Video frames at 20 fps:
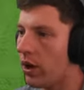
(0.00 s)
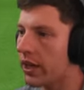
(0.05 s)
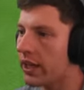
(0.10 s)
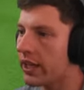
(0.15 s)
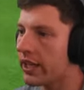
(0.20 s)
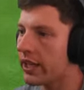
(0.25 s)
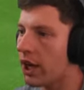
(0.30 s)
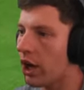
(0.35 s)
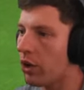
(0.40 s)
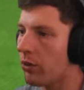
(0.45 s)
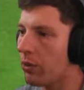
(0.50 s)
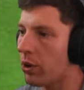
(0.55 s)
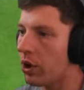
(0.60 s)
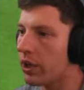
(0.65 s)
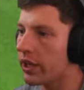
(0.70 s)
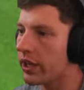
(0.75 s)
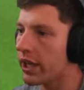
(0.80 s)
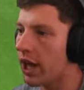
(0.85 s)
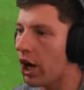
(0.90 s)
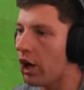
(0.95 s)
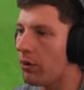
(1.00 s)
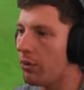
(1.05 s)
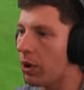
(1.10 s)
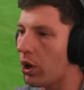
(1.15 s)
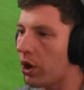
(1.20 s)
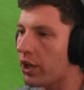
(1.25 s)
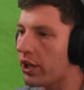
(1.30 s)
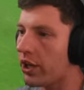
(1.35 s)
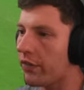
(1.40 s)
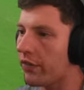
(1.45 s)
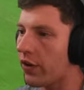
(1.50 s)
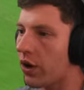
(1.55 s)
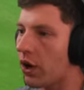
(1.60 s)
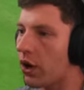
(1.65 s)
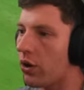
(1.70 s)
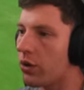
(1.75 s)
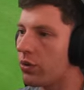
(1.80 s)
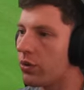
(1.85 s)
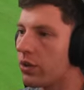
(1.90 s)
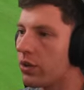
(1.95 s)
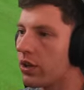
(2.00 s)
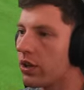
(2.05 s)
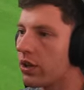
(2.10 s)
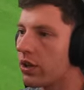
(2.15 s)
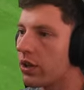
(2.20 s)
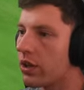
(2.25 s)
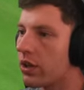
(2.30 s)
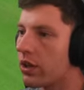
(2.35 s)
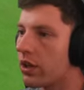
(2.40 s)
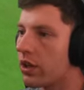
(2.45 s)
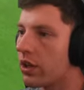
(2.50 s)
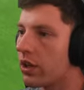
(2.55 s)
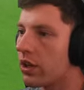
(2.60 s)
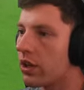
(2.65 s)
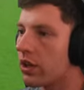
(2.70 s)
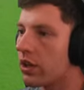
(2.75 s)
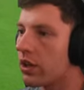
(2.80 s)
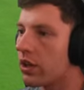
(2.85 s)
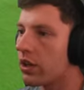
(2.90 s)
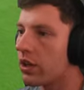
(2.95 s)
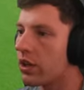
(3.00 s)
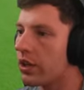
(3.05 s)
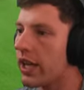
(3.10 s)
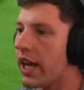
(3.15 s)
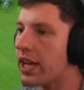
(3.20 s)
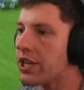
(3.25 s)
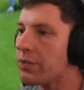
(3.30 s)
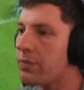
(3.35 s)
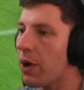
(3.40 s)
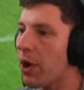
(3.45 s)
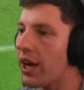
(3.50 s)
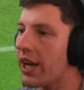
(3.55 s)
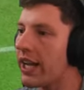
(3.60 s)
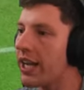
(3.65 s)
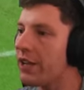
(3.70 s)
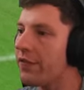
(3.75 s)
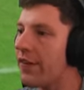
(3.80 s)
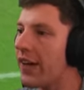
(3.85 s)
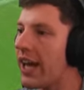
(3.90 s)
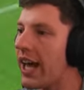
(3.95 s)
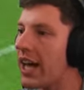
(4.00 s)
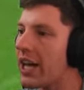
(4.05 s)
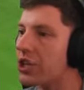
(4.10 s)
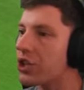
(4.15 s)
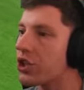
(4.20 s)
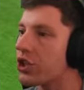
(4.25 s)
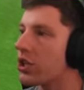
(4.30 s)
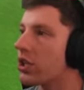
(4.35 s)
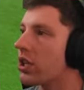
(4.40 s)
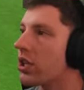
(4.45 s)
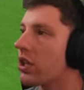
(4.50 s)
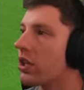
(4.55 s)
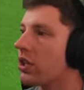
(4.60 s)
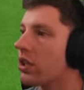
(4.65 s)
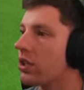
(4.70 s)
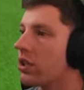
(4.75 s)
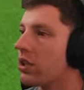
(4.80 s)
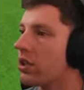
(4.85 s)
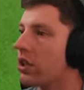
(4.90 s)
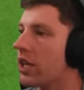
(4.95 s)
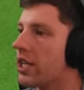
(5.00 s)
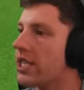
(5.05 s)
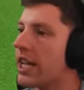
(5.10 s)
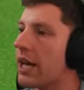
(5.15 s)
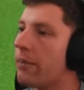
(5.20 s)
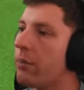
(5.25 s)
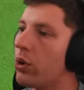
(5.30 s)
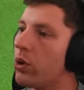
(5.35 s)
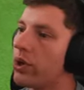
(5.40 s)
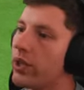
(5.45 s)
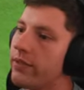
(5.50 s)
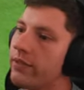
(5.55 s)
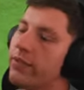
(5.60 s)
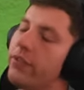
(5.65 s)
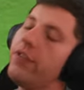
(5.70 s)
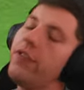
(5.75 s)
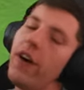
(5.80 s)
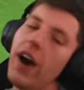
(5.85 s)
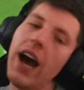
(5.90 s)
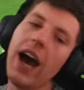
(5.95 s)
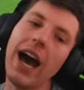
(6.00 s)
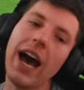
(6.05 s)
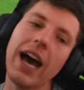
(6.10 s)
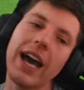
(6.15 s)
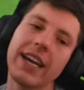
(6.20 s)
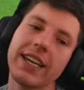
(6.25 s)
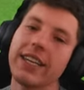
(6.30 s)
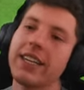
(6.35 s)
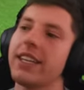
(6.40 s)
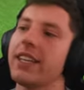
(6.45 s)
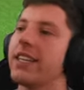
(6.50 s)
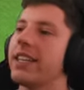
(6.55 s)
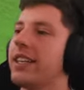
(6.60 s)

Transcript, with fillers: Marnie, go, boy. Go, boy. You're through. Yes, Marnie. Finish. He's handballed it. Fuck.